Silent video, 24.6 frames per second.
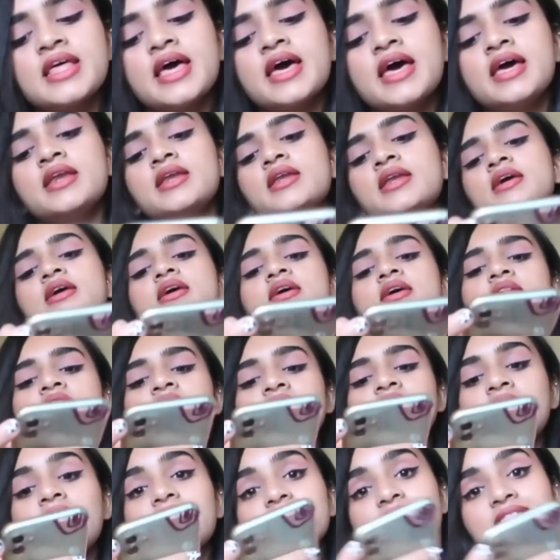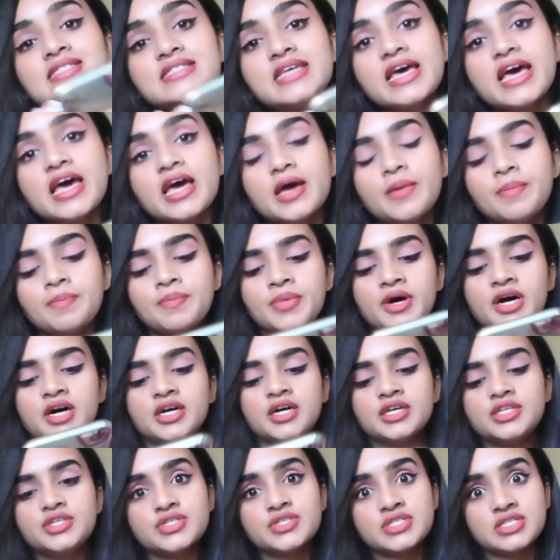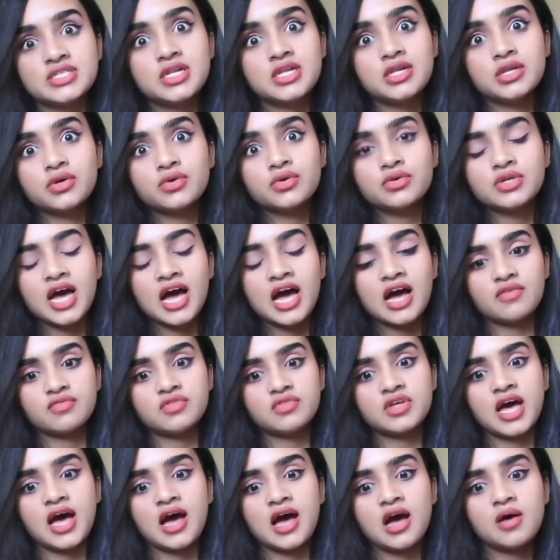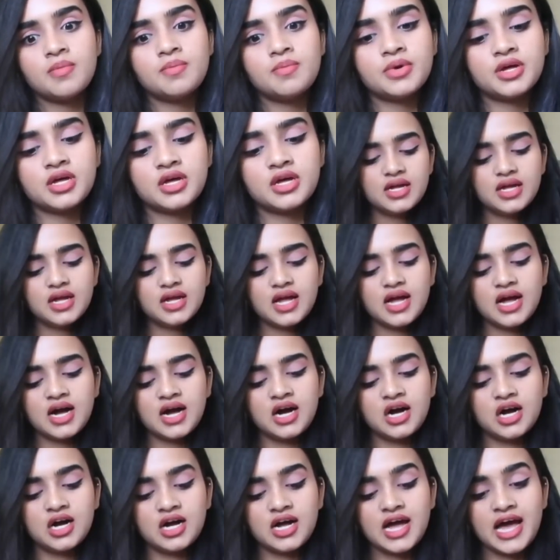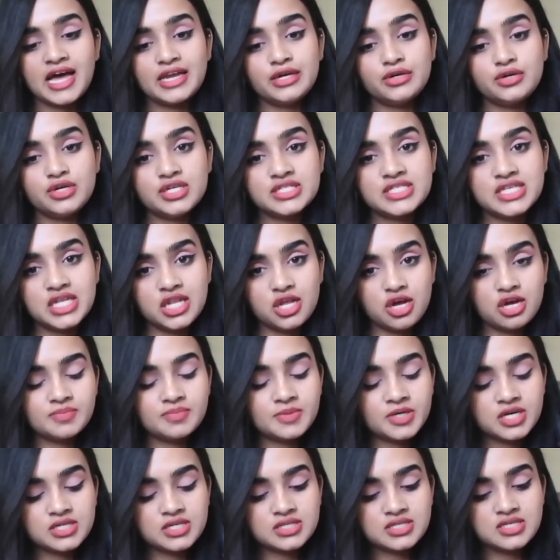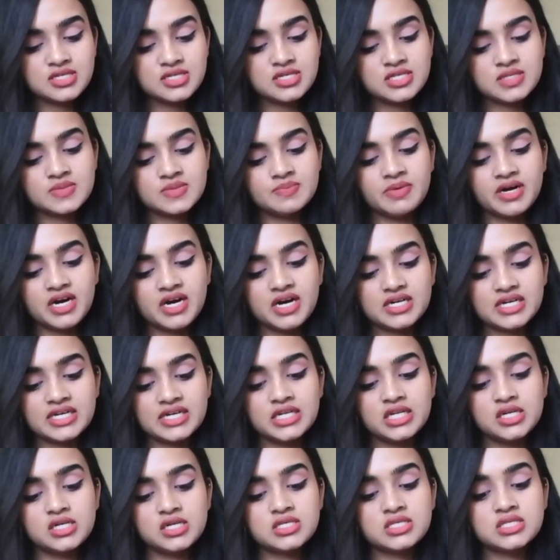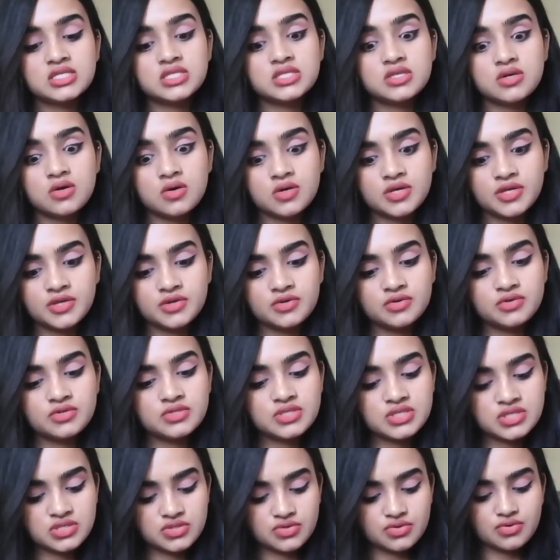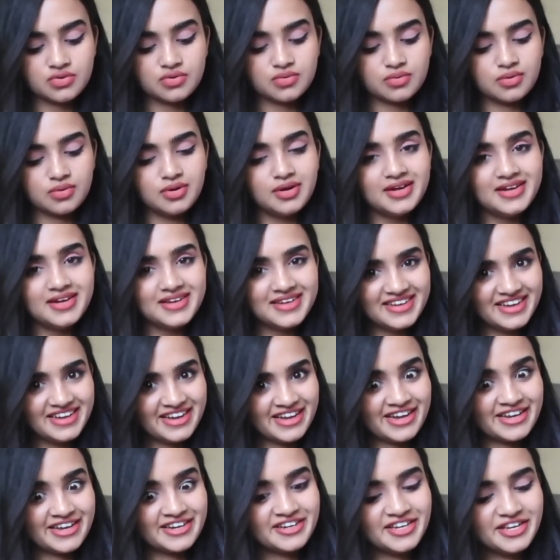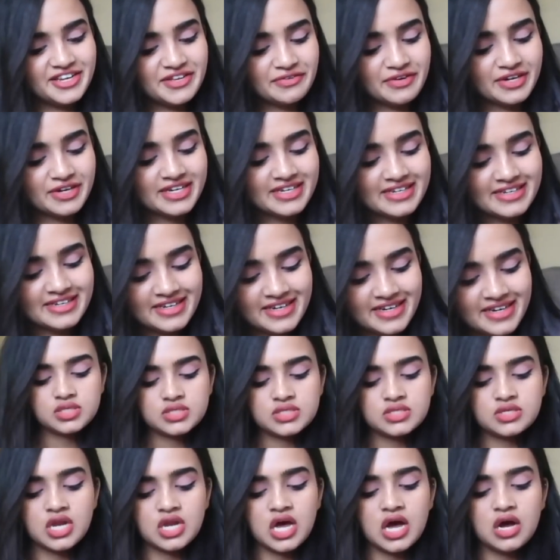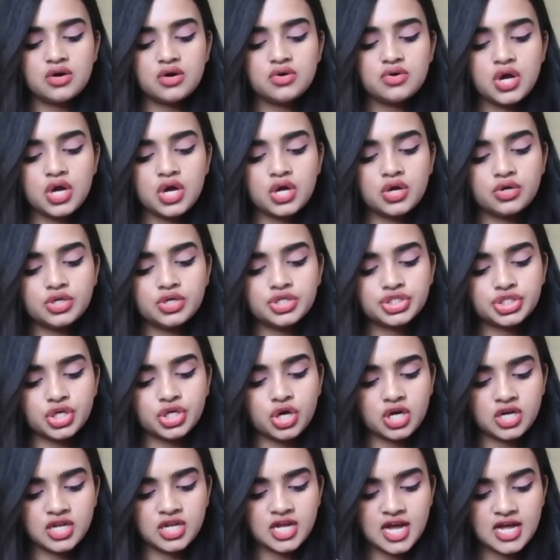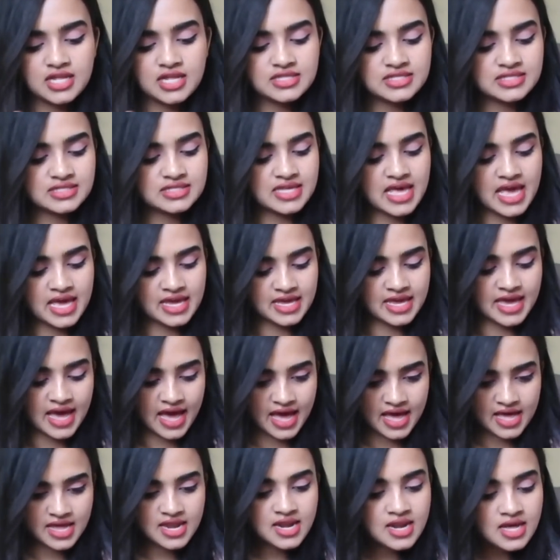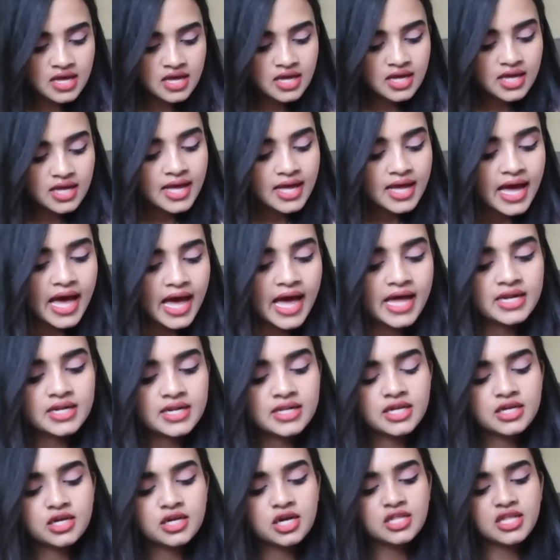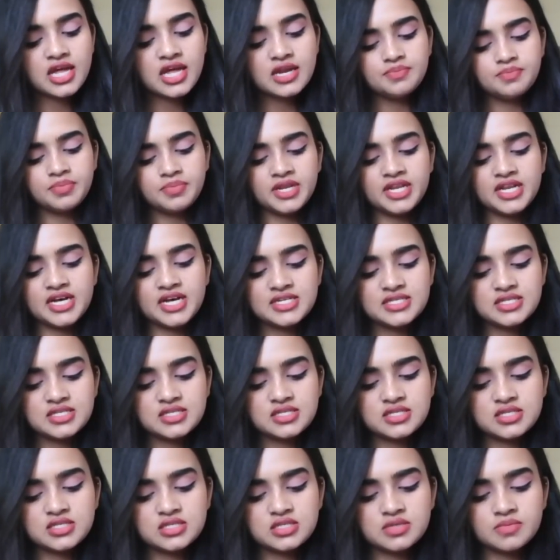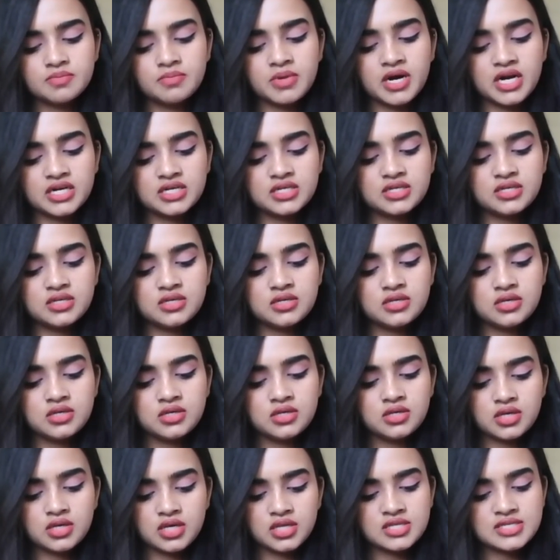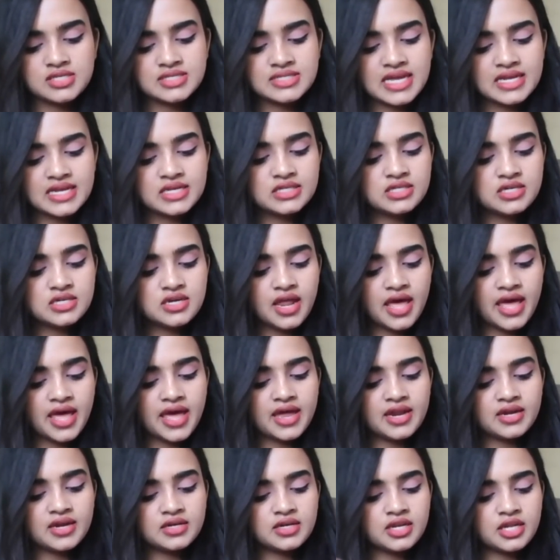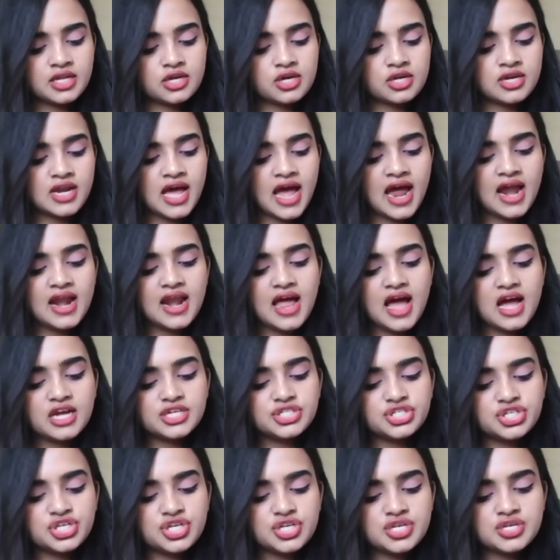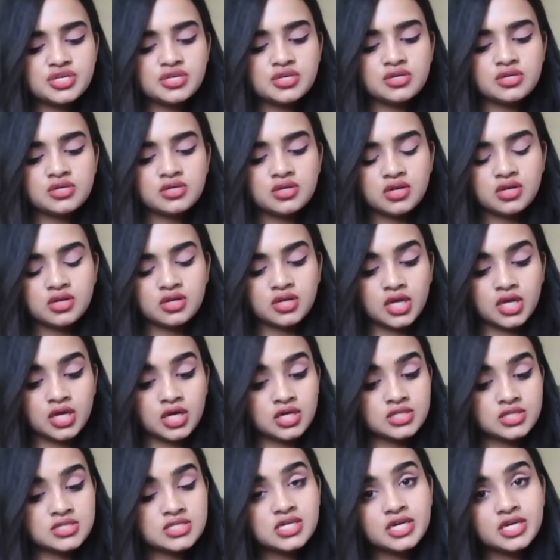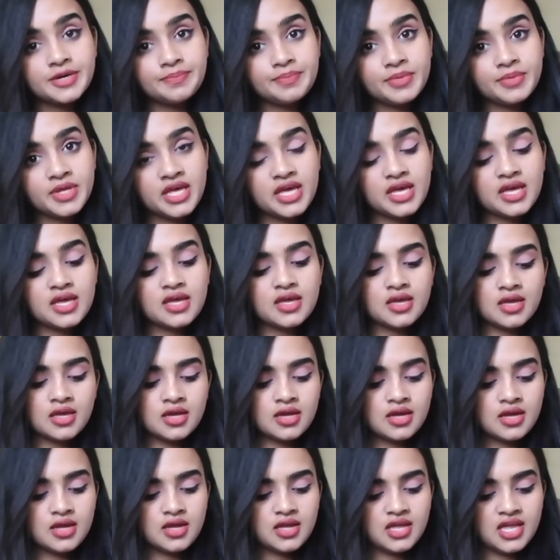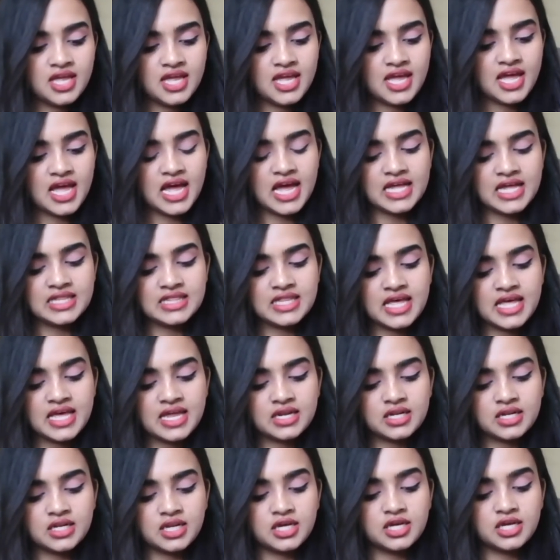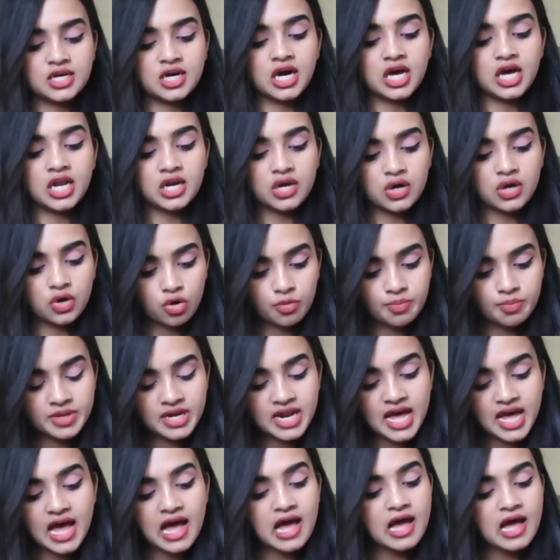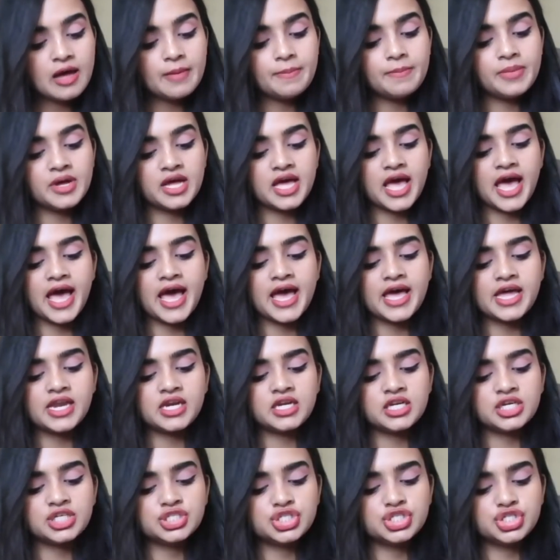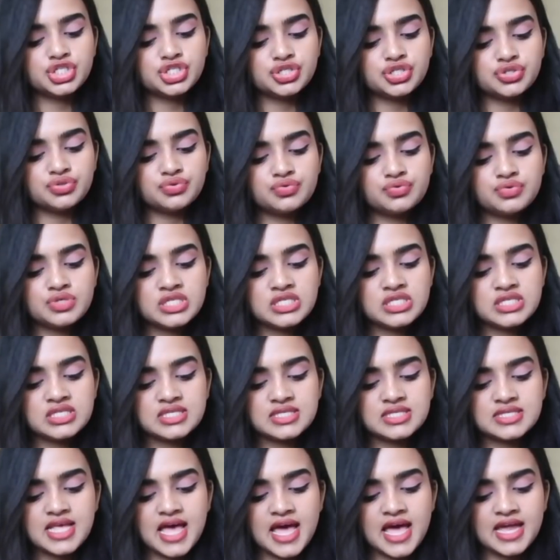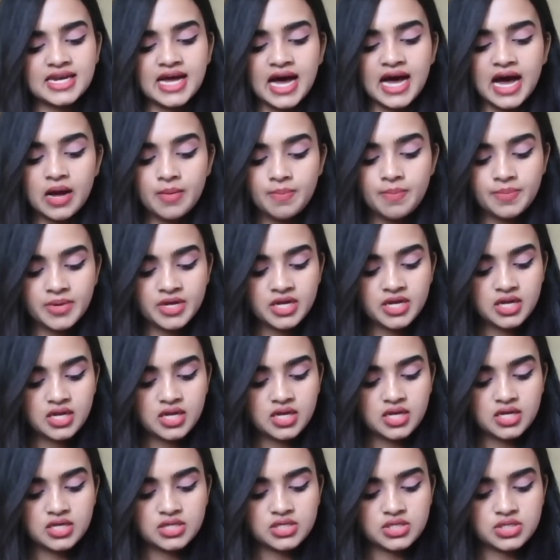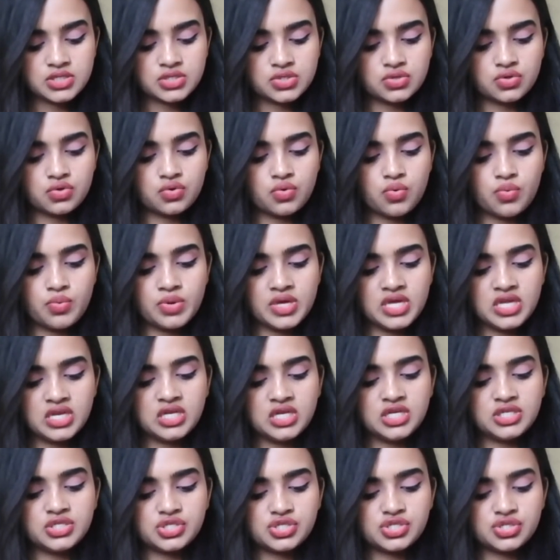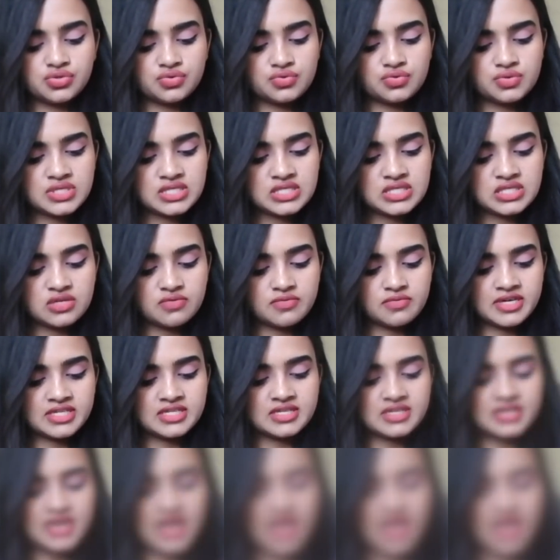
then the next step, you still don't have the app. I know it's a long process, but it looks so cute, so I really wanted it. So now go to shortcuts again and click on that plus button in the center and click on add action, click on scripting, and then click on open app and choose an app. So we need to choose the weather